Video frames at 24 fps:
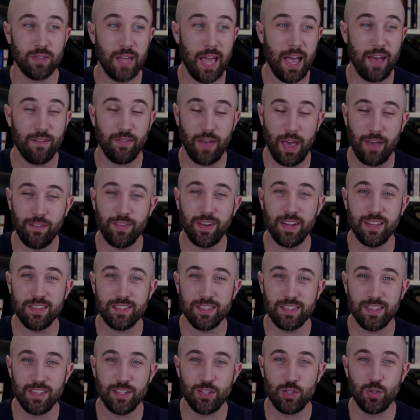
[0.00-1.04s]
have evidence
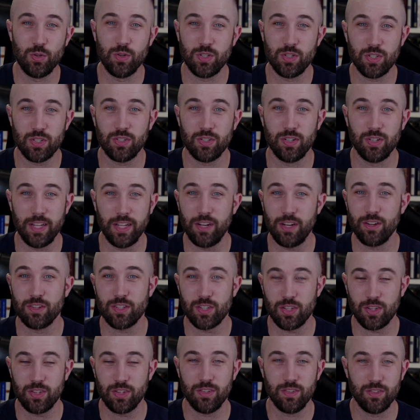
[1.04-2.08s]
the Jewish
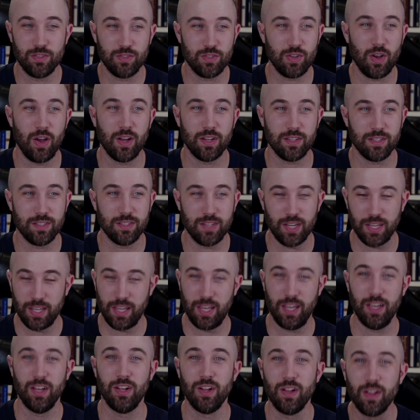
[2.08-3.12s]
leaders sought to
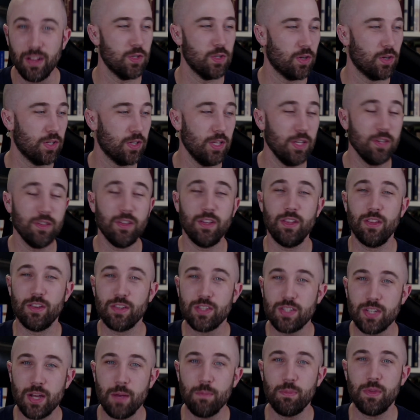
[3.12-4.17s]
kill. So clearly
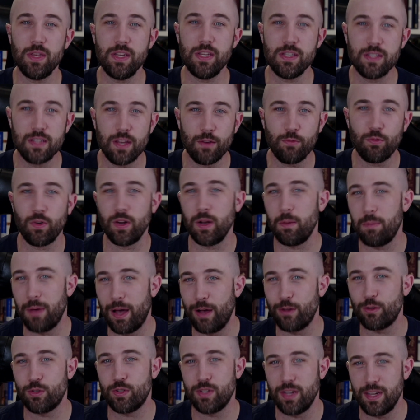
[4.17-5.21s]
there's something different
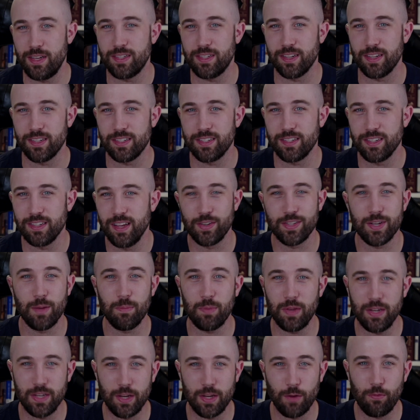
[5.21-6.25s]
about Jesus. There's
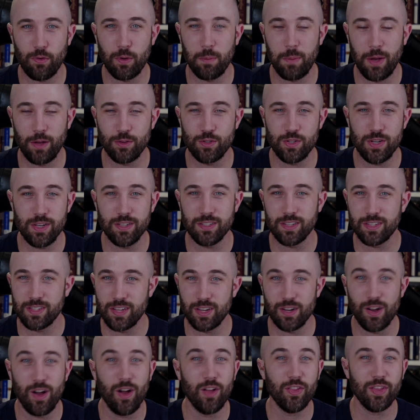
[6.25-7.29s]
something different about Jesus
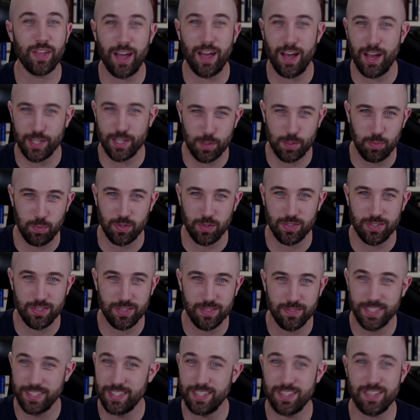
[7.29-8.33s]
in all the Gospels.
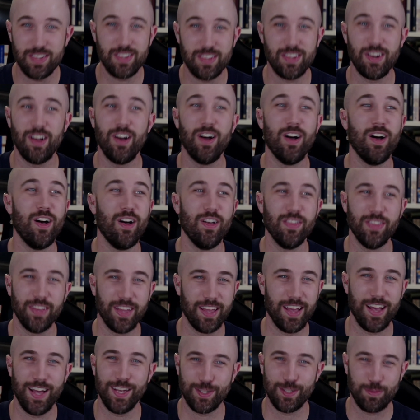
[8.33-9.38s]
This is in all the
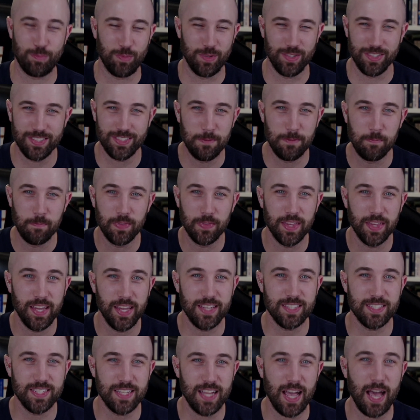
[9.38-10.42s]
Gospels.
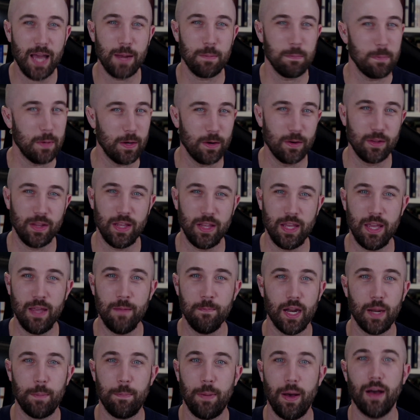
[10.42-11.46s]
He's not merely
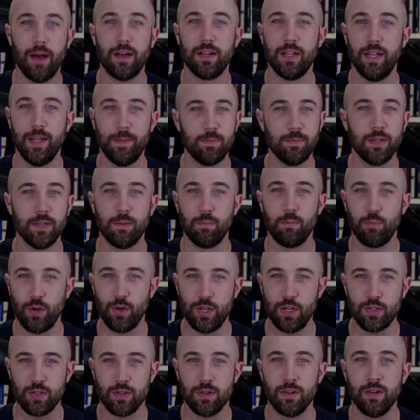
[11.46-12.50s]
an apocalyptic
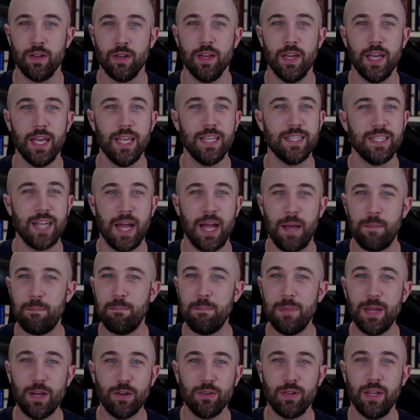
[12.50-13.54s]
preacher. He's not
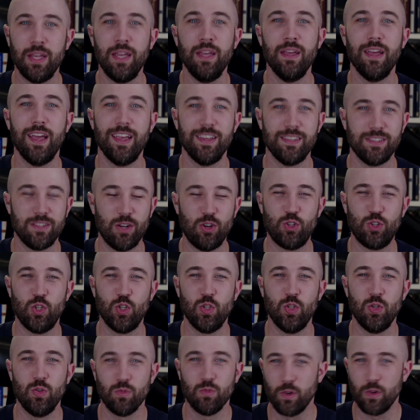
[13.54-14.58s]
merely a
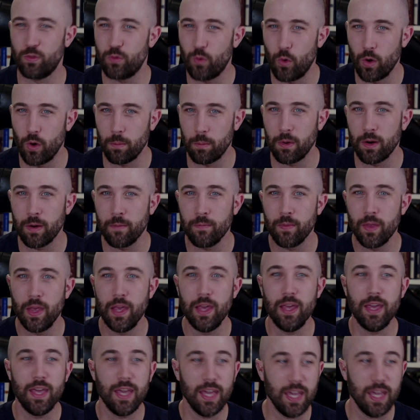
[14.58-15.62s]
social reformer.
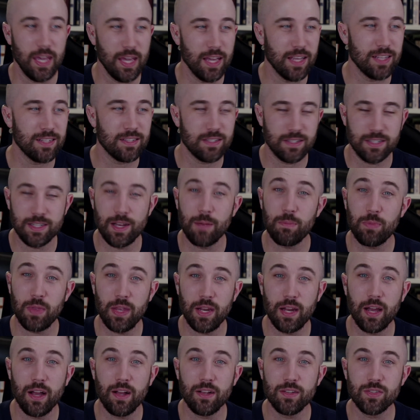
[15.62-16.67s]
He is something
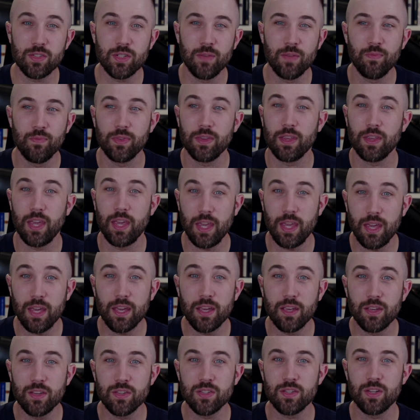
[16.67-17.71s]
else. He
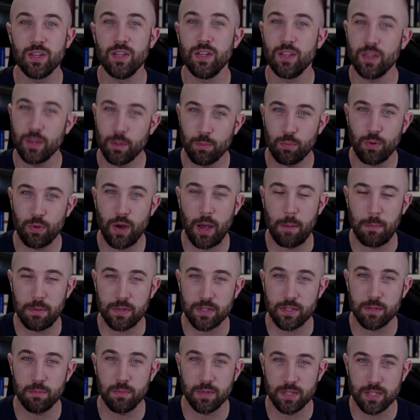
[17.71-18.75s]
is the
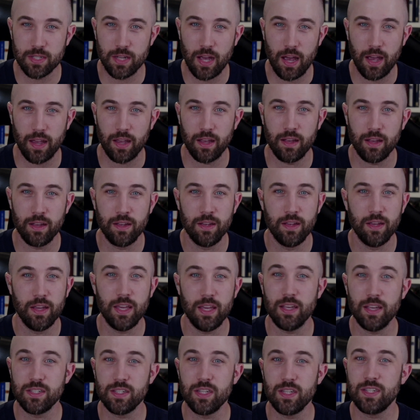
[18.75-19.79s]
promised Messiah.
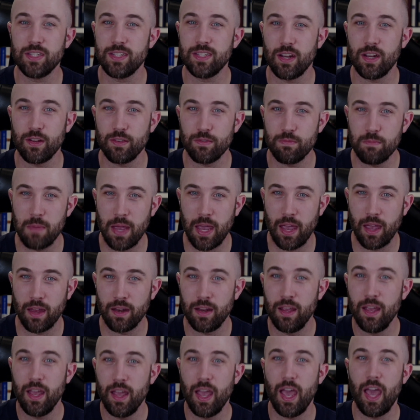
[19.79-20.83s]
He is the Son of
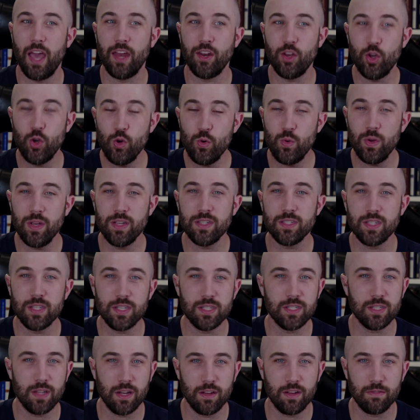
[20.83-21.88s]
Man. And who is the
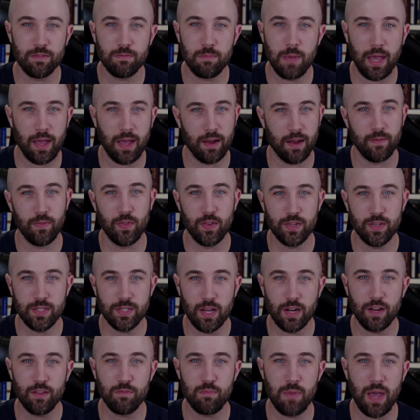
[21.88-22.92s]
Son of Man? The
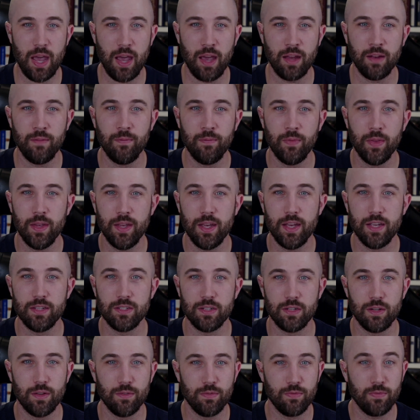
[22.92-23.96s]
Son of Man is a
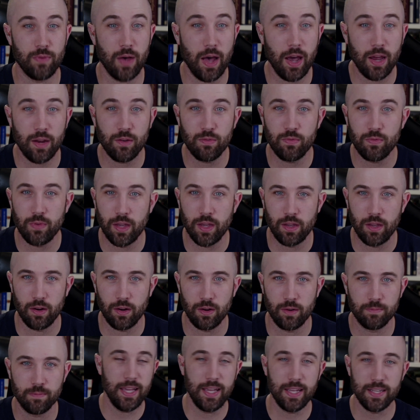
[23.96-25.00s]
divine
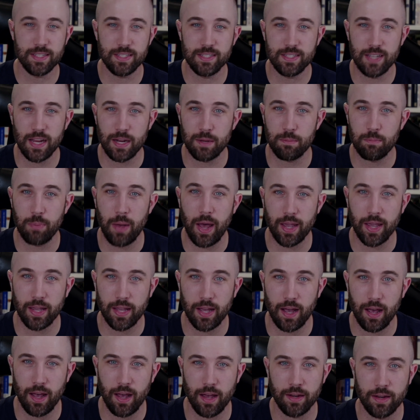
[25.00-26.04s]
figure. He is sent by
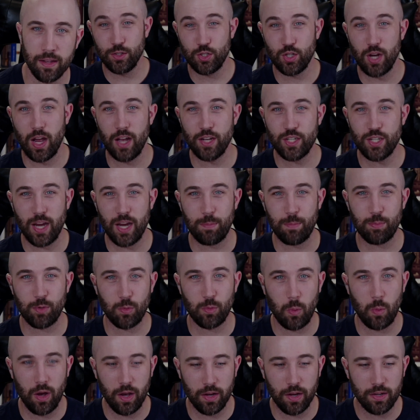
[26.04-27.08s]
God. John chapter
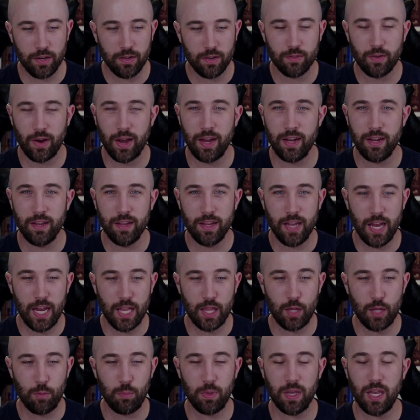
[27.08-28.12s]
1, right?
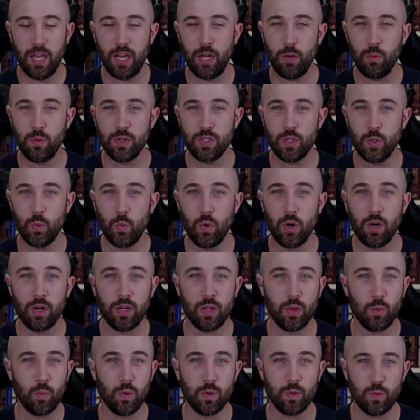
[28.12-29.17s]
In the beginning was the Word, and
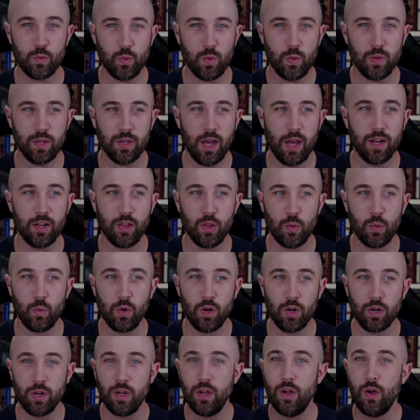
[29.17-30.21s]
the Word was with God, and the
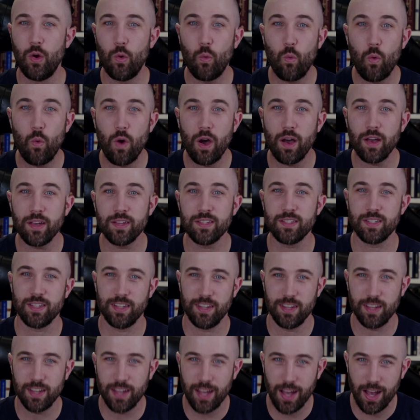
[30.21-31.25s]
Word was
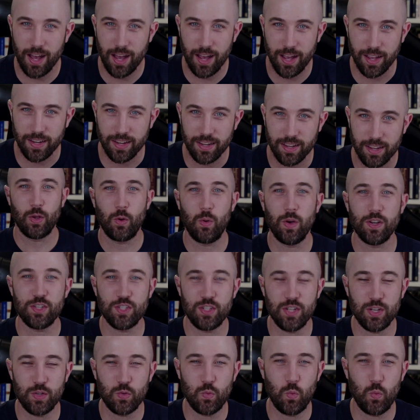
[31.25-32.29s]
God. The
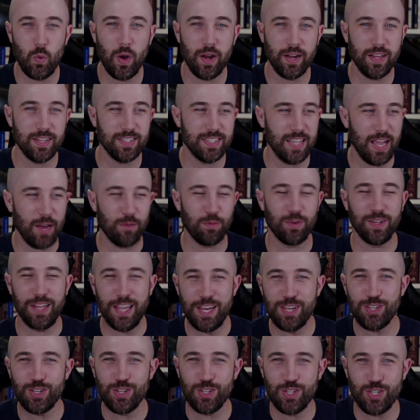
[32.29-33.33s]
question is, what is that
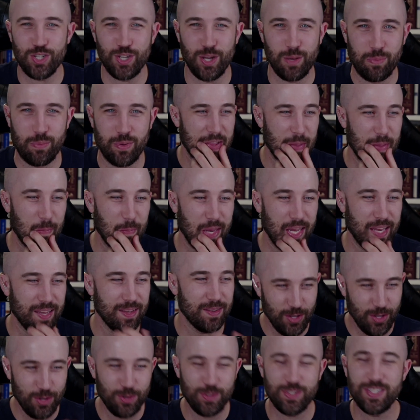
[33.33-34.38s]
relationship? Let me
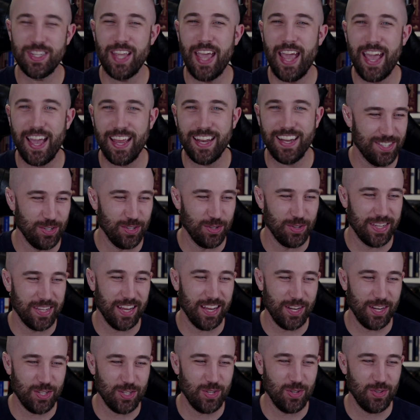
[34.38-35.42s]
use that to
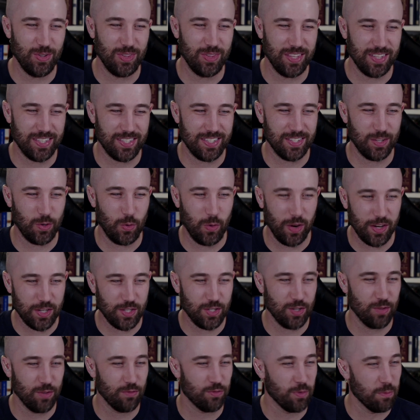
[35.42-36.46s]
get into this
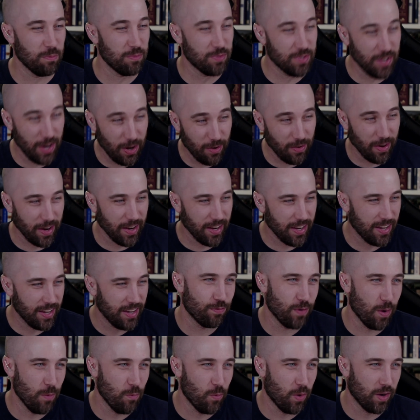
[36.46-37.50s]
question from Derek
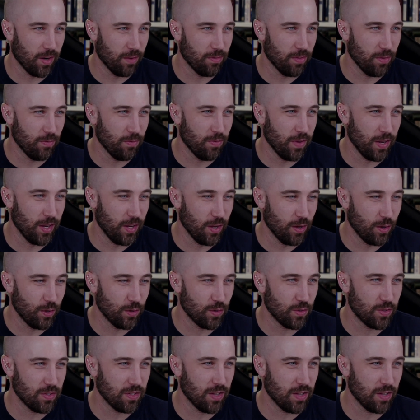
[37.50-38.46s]
from one of the video